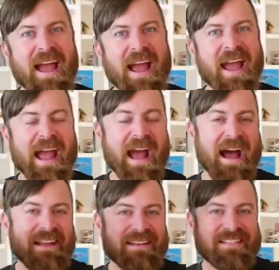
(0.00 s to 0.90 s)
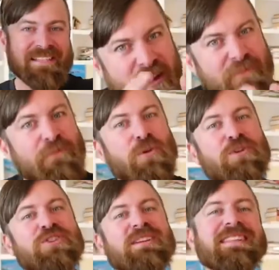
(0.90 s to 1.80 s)
And
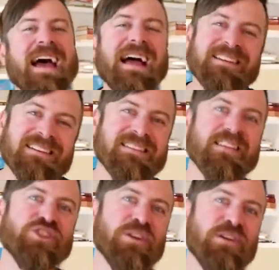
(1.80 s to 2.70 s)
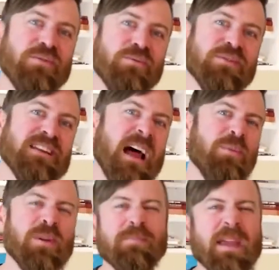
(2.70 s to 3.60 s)
unfortunately, that decision was not
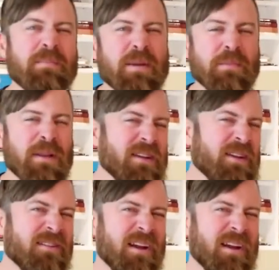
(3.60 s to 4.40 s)
what made me a millionaire